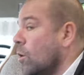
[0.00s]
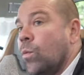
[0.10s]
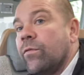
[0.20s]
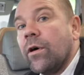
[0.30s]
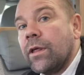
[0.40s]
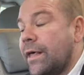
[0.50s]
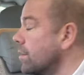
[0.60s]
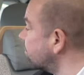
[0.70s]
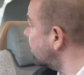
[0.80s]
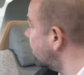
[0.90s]
We've got the leather
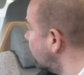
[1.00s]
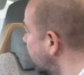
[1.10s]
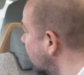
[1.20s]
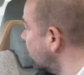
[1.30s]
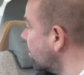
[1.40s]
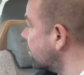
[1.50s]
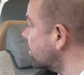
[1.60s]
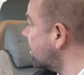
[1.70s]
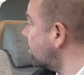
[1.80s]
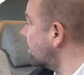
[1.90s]
steering wheel. We've got the
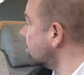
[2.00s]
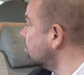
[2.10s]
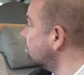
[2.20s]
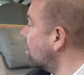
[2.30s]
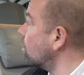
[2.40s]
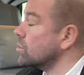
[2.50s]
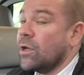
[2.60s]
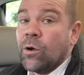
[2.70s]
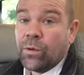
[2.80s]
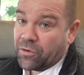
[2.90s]
steering wheel controls.
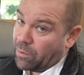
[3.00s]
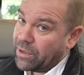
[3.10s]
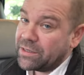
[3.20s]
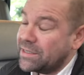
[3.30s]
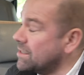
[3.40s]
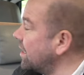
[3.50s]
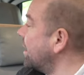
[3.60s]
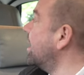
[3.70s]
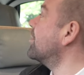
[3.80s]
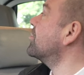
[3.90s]
We've got built-in
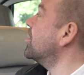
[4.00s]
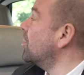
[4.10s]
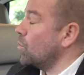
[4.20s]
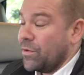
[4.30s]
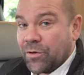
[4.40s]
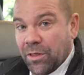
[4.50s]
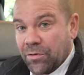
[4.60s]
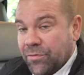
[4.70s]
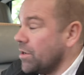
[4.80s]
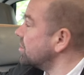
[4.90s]
sat-nav. We've got the
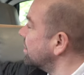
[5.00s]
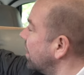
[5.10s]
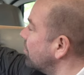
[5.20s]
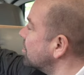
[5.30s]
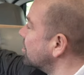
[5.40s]
reversing camera